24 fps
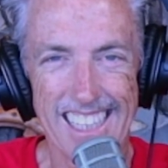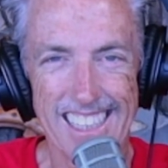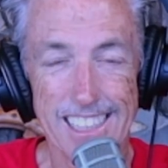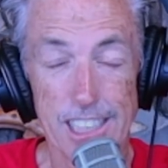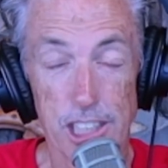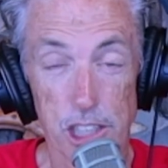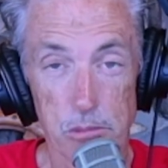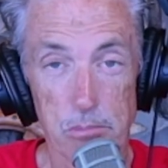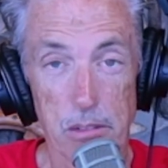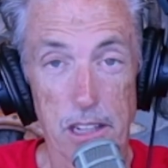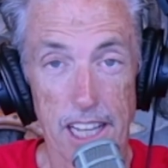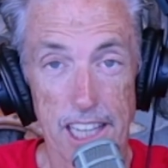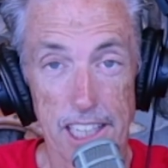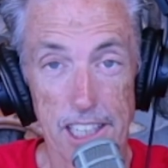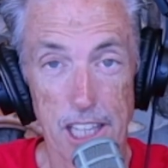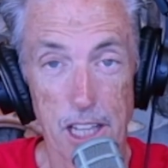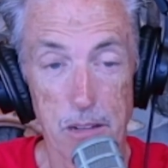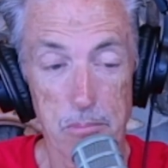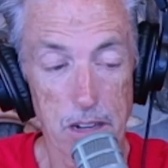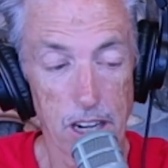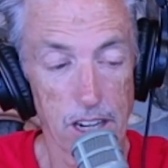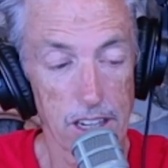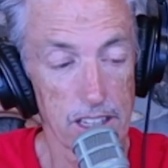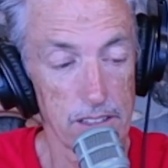displaying the
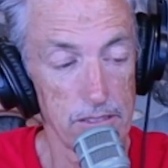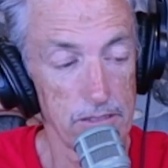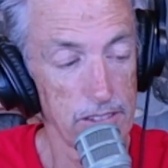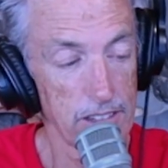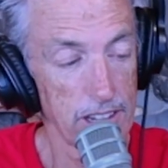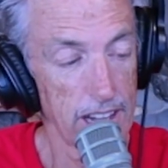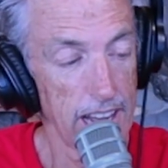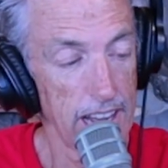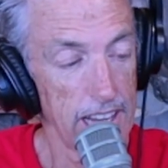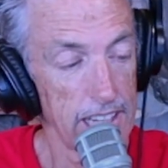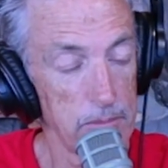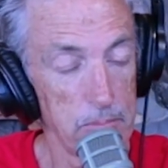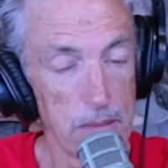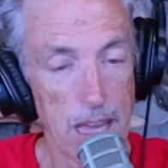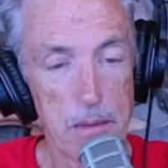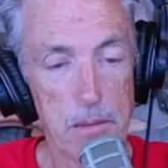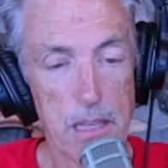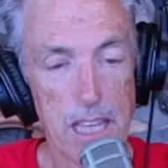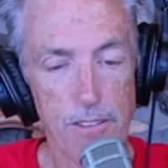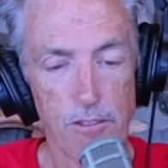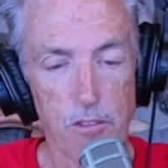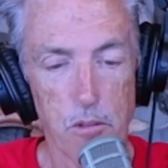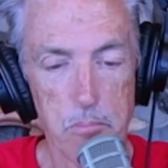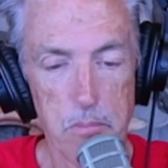American flag,
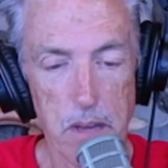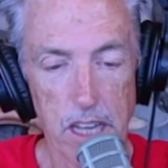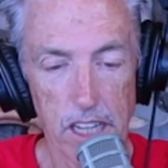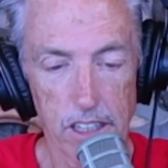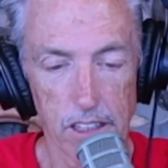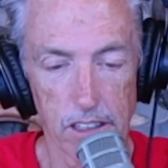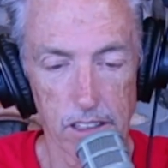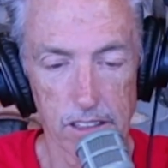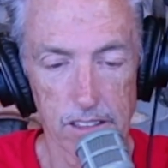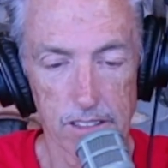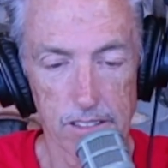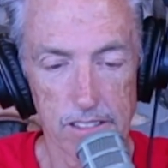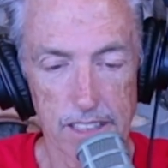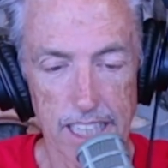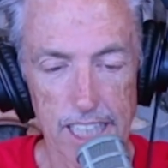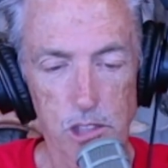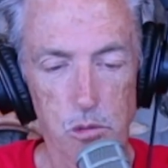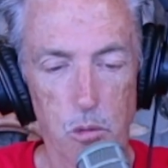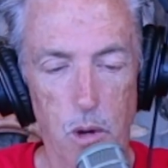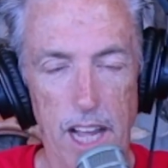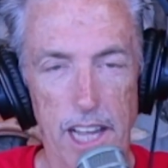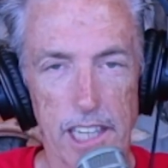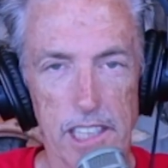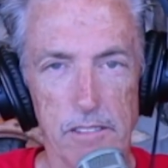maybe even bigger.
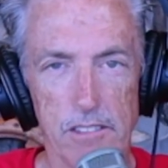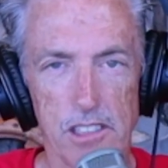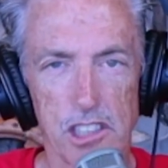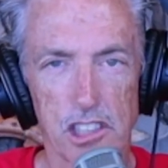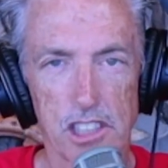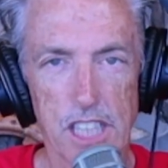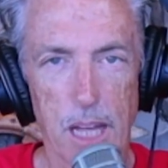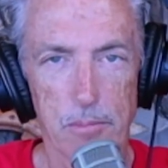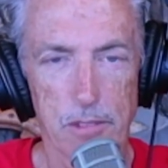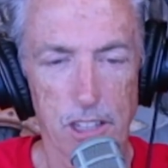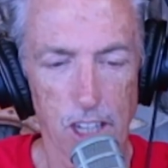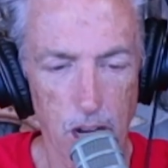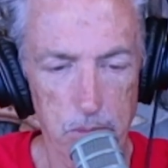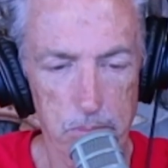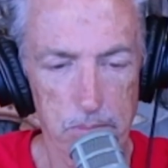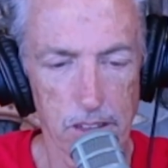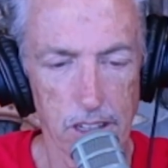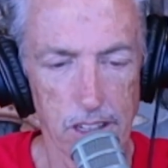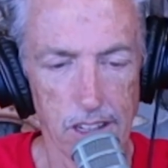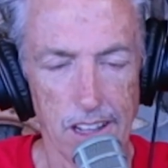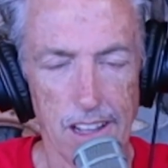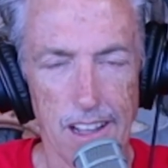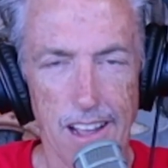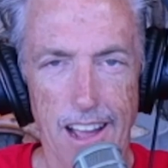That's why I even stepped it up
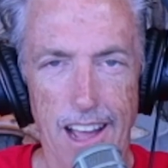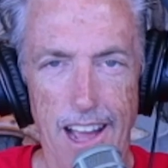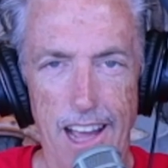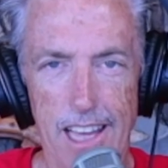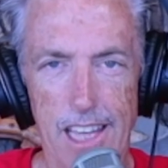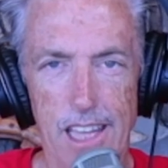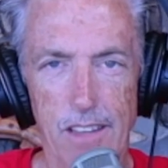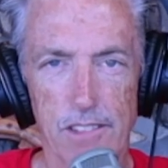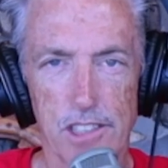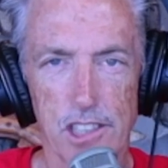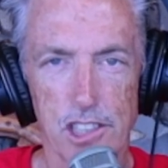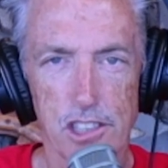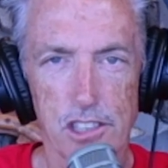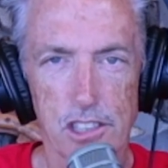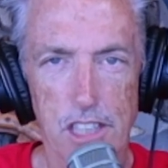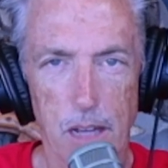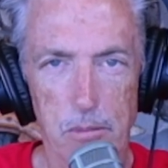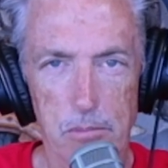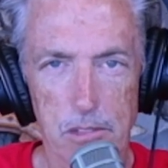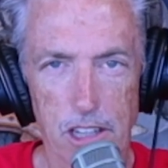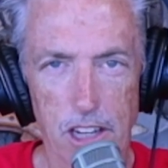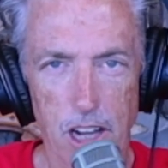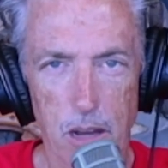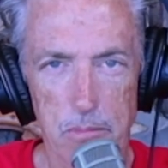a, I even
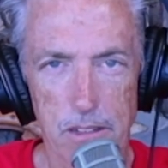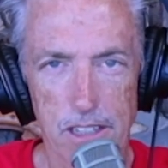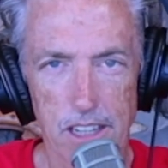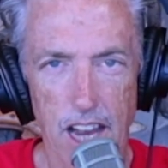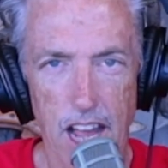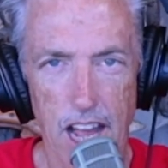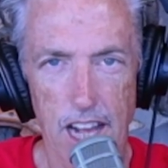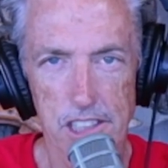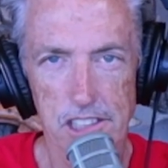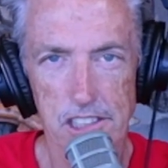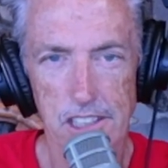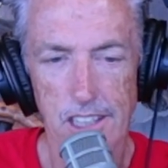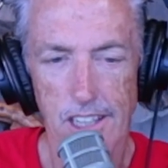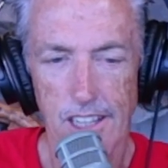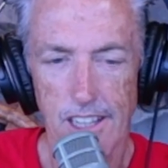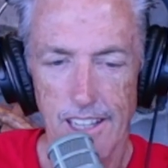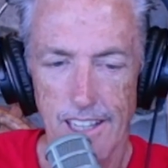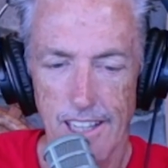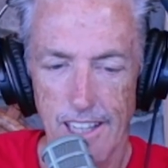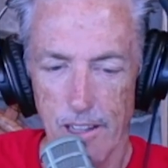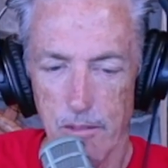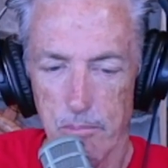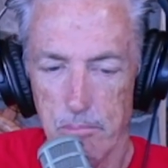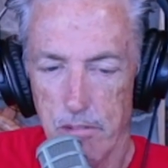stepped it up a notch
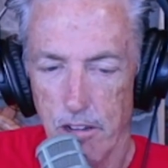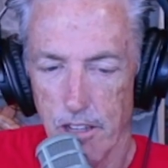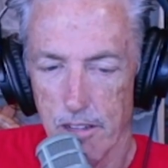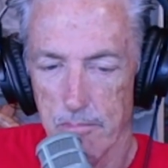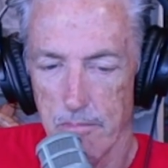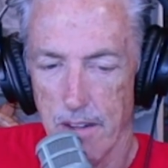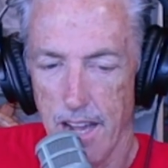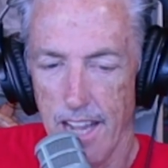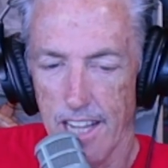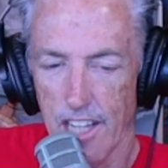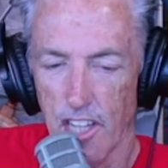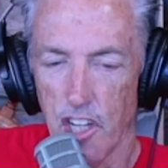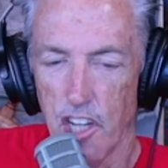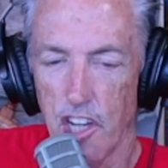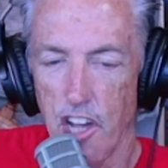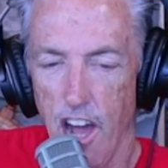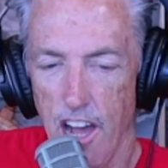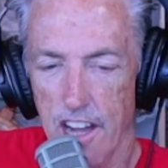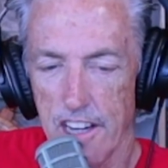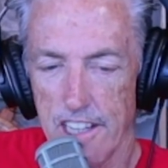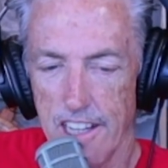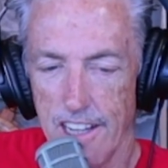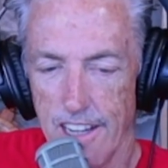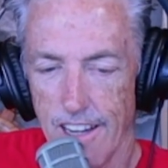and put my
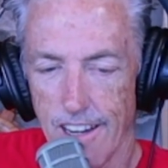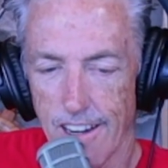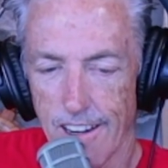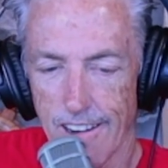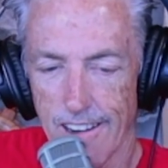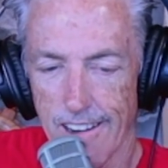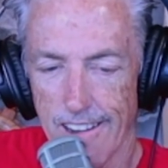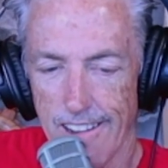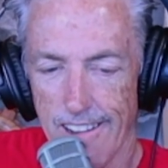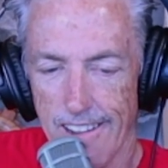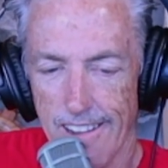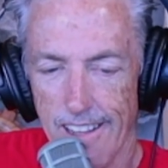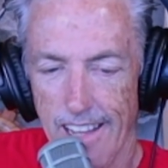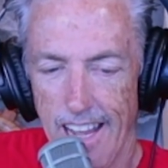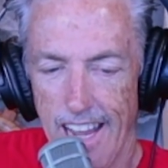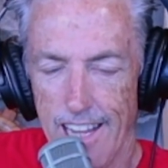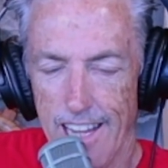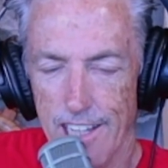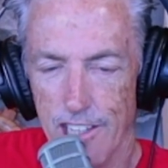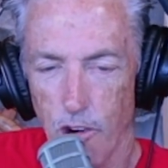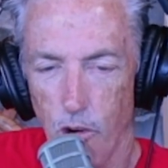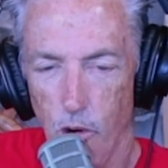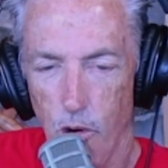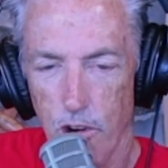gun here. I
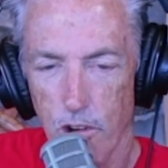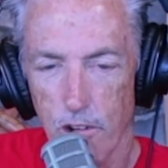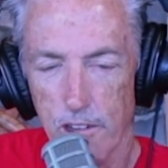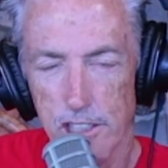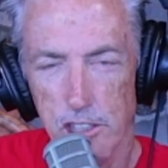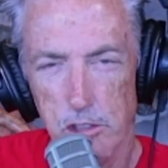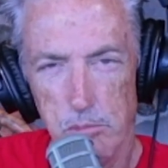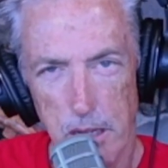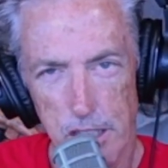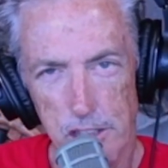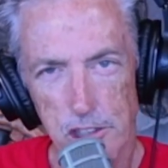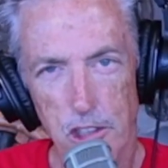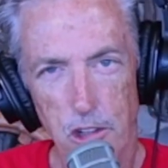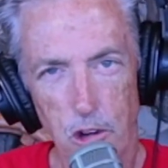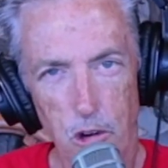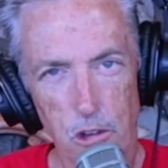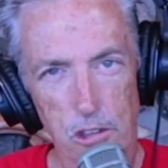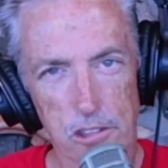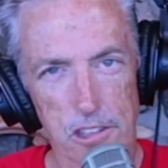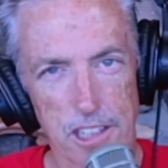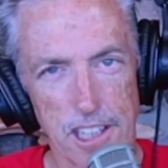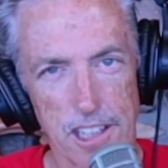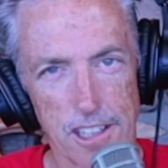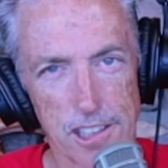had to order a special
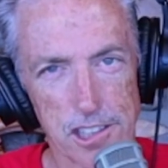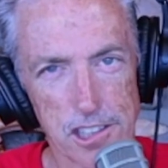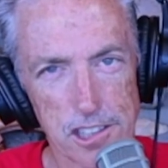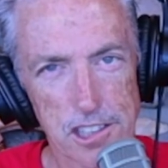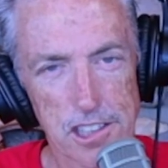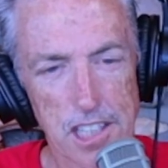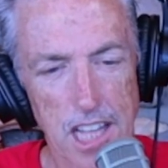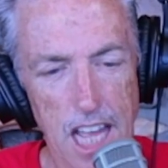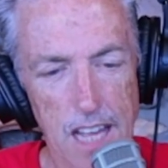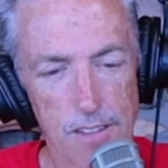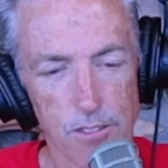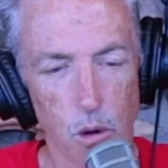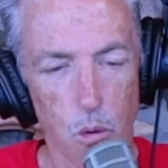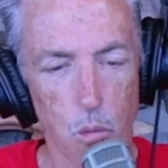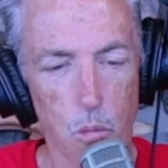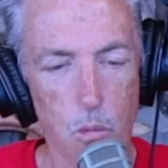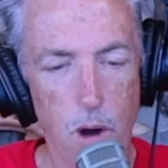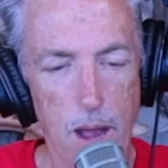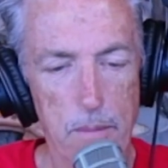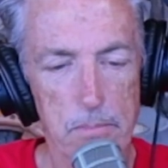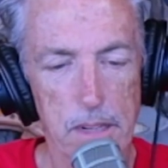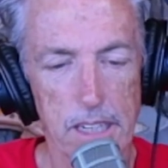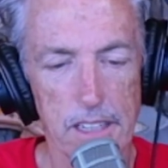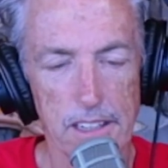holder here just to have a
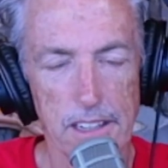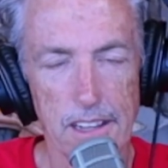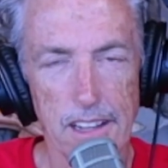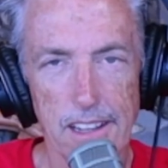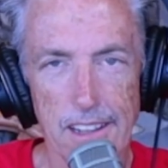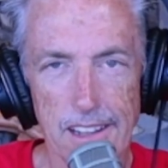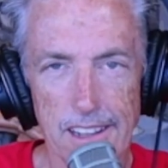weapon